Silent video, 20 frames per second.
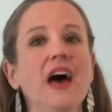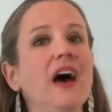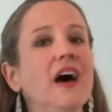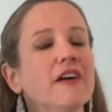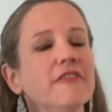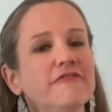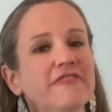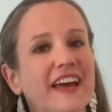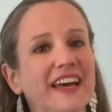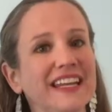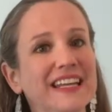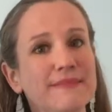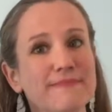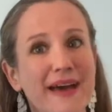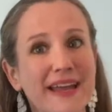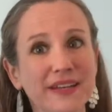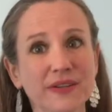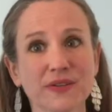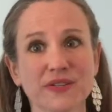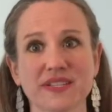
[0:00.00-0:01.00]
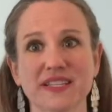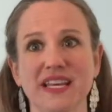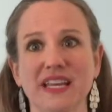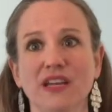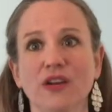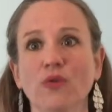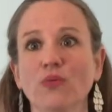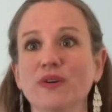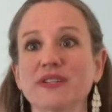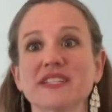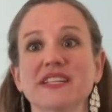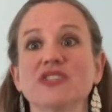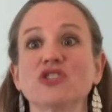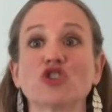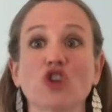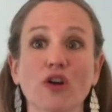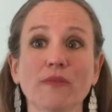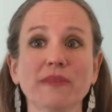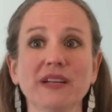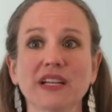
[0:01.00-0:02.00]
Fanny Mendelssohn was a
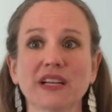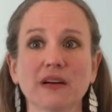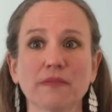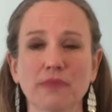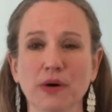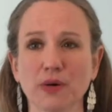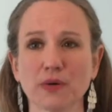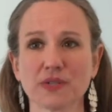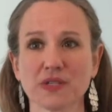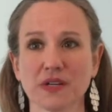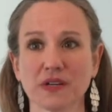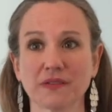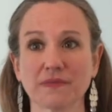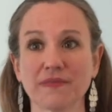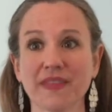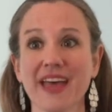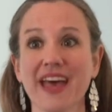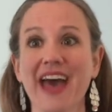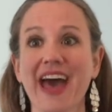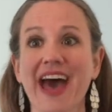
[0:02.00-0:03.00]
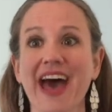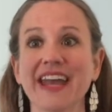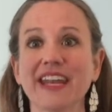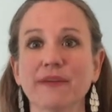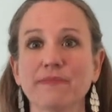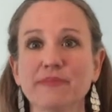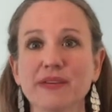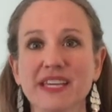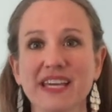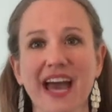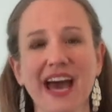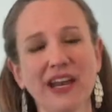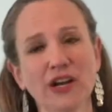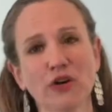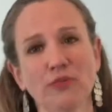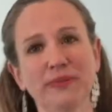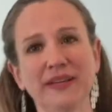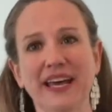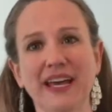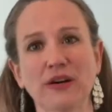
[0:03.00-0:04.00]
German composer and a piano
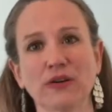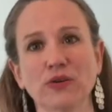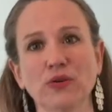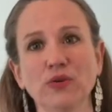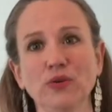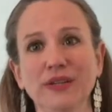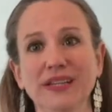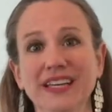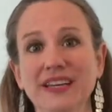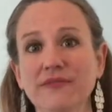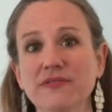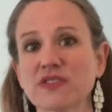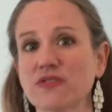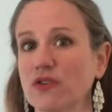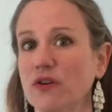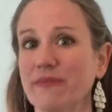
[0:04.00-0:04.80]
player who lived from